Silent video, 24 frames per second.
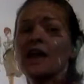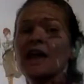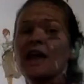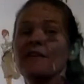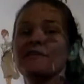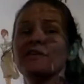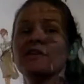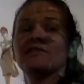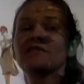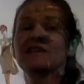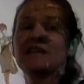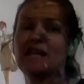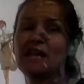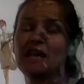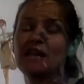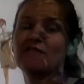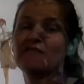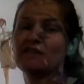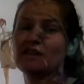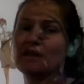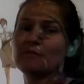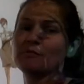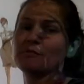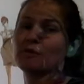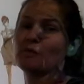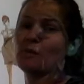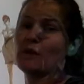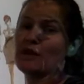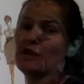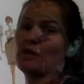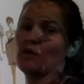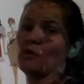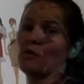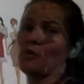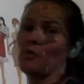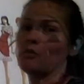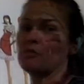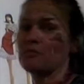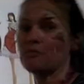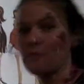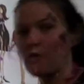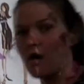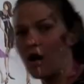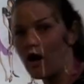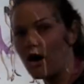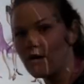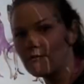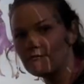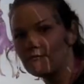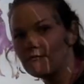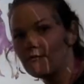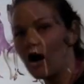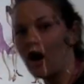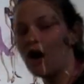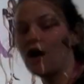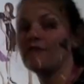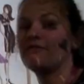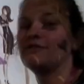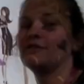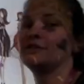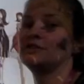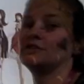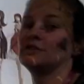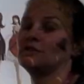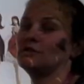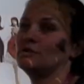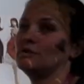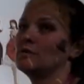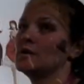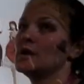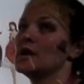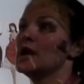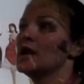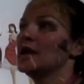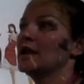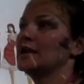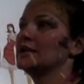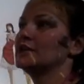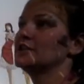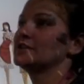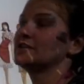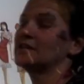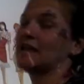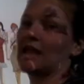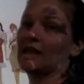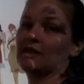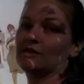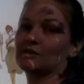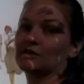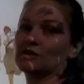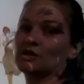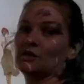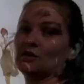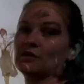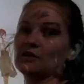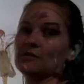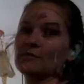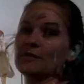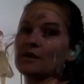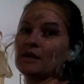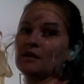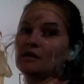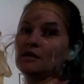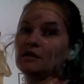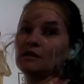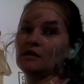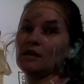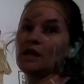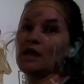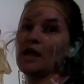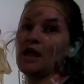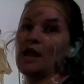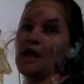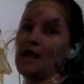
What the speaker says: If you have an even number, what you often do is you take the 2 in the middle,